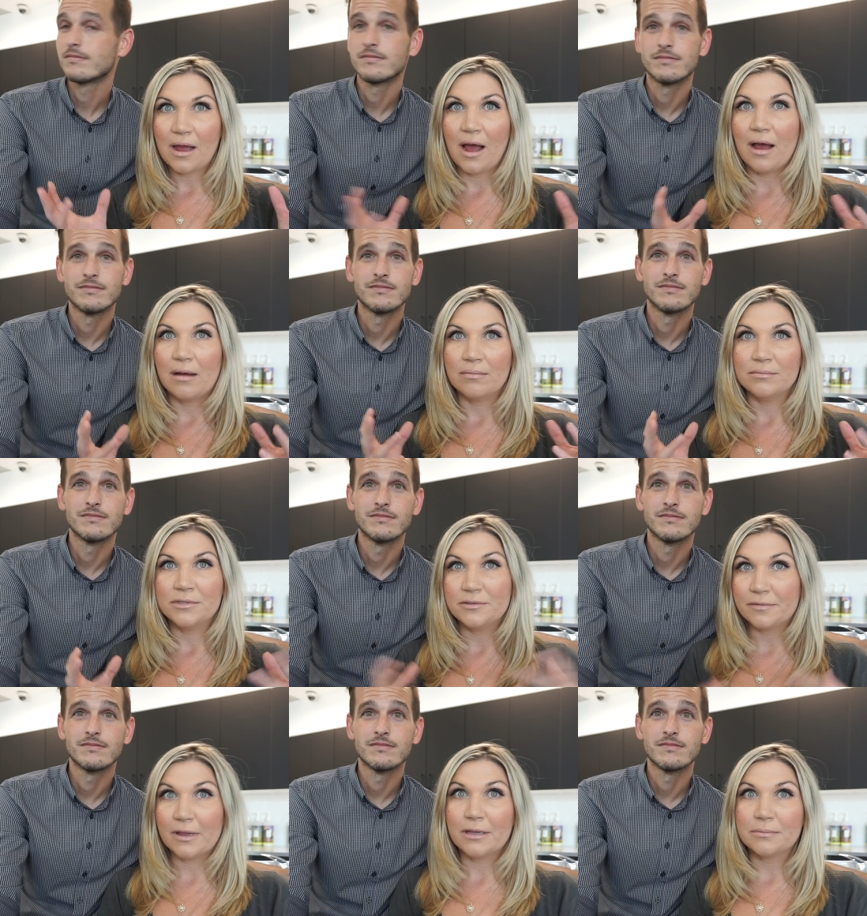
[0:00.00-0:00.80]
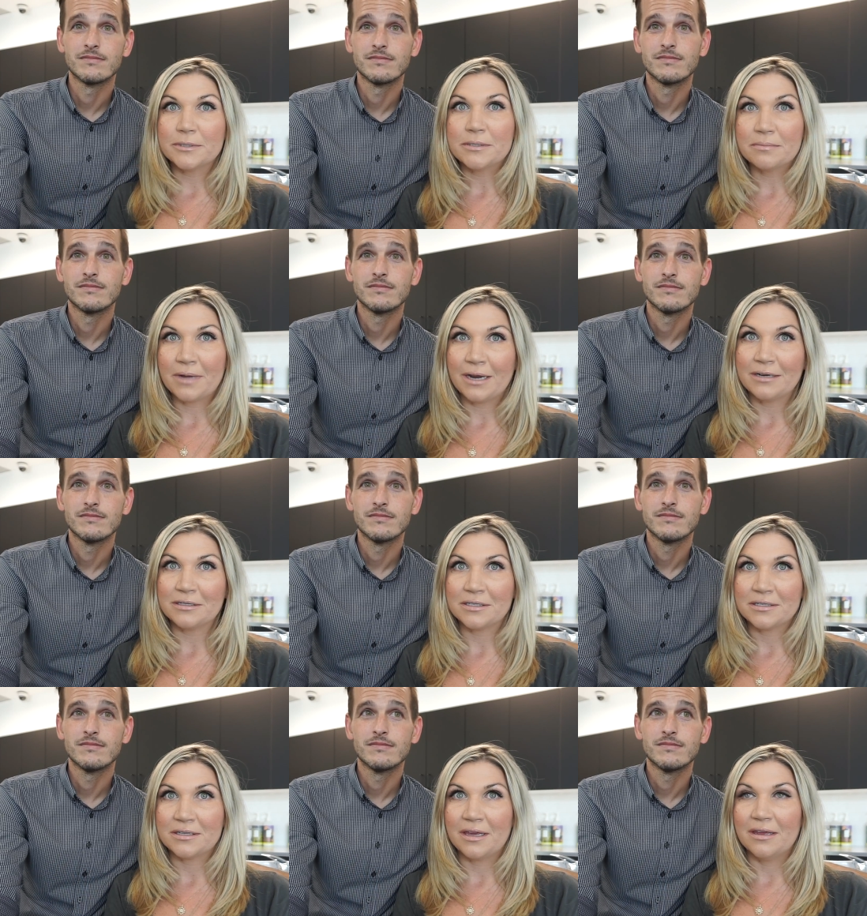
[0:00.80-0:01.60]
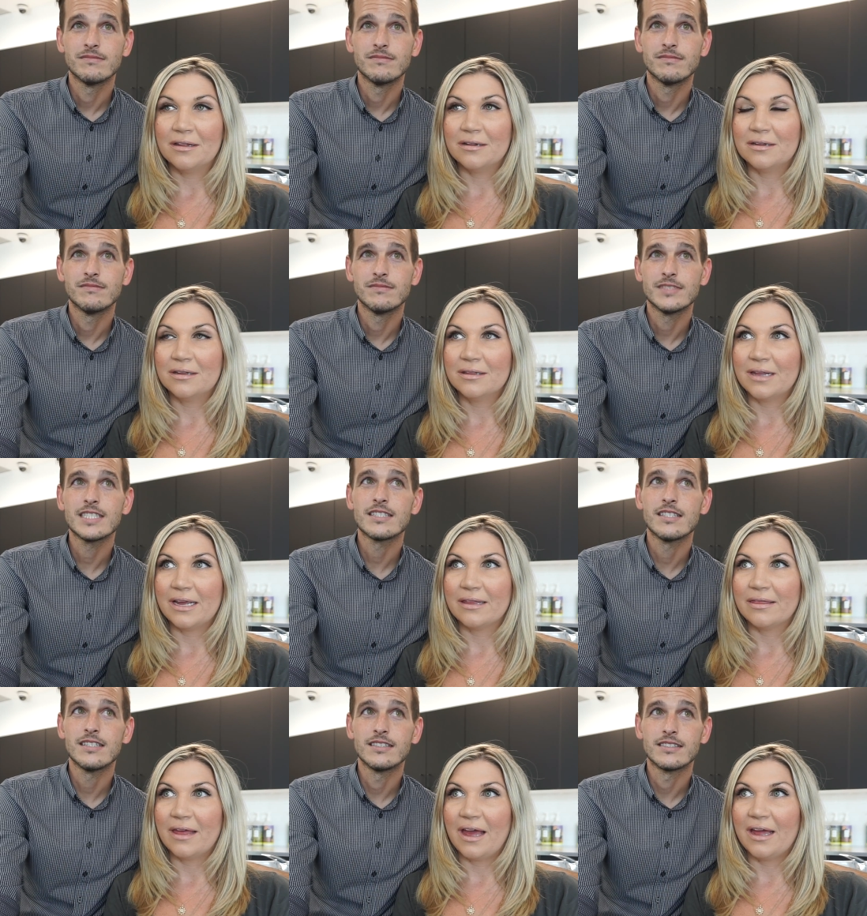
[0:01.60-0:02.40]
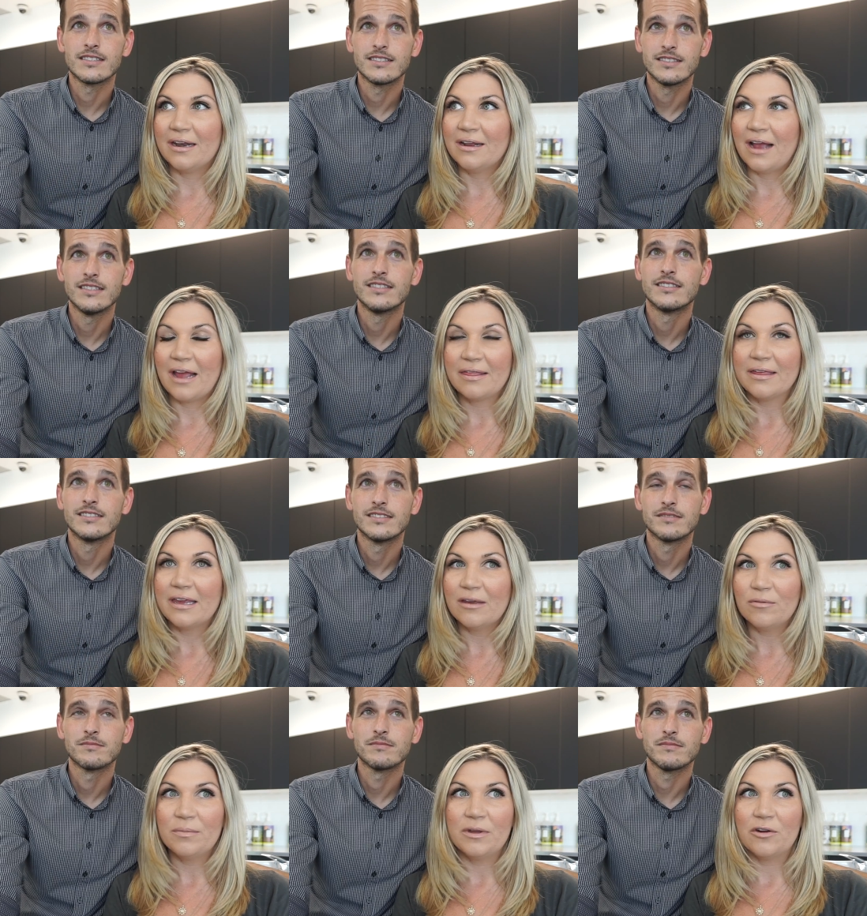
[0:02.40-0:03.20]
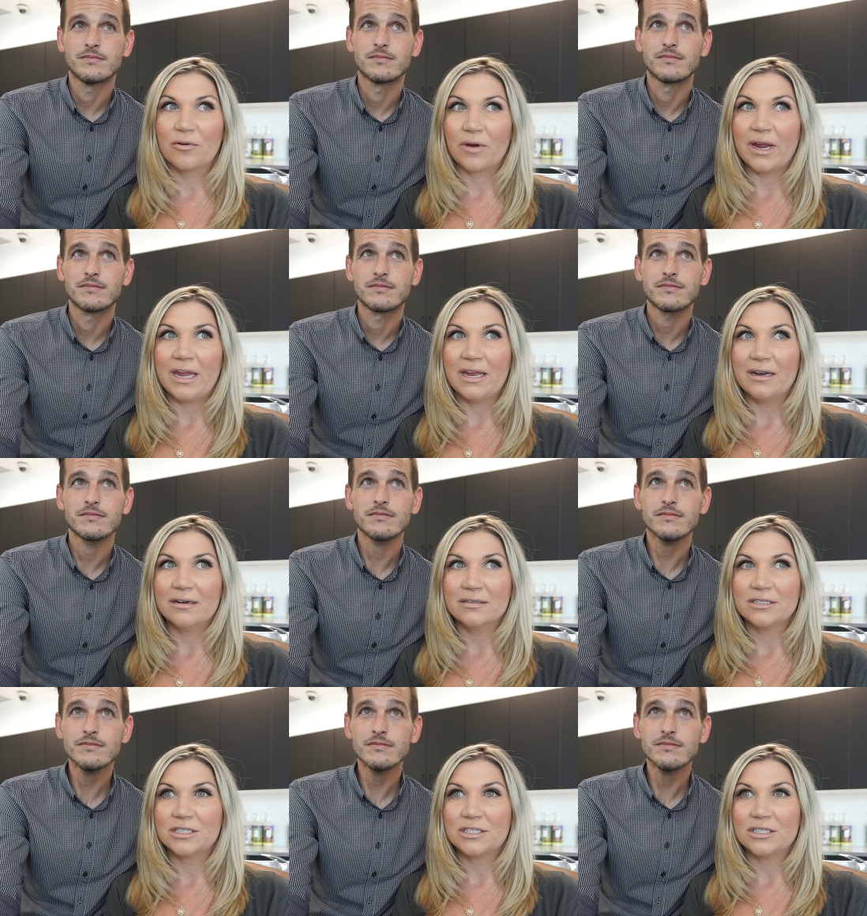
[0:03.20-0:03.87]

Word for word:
Speaker 1: um, develop some kind of skill like that. I think it would be great.